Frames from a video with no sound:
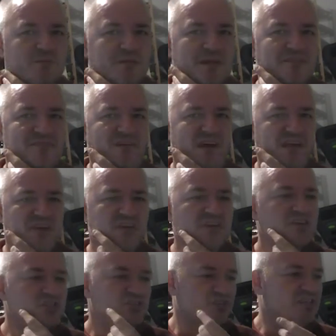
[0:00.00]
beer fan.
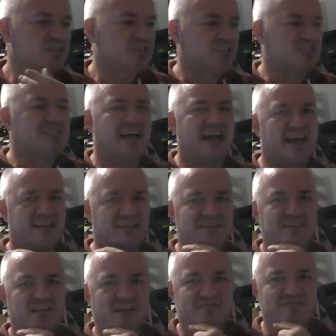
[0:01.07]
So this is Dan, you
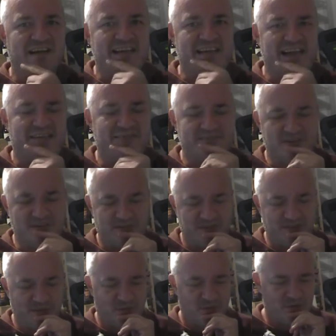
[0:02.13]
know, Raggy Avenue, as
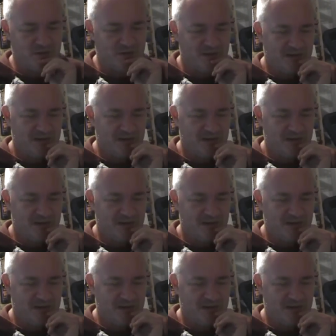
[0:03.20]
it were.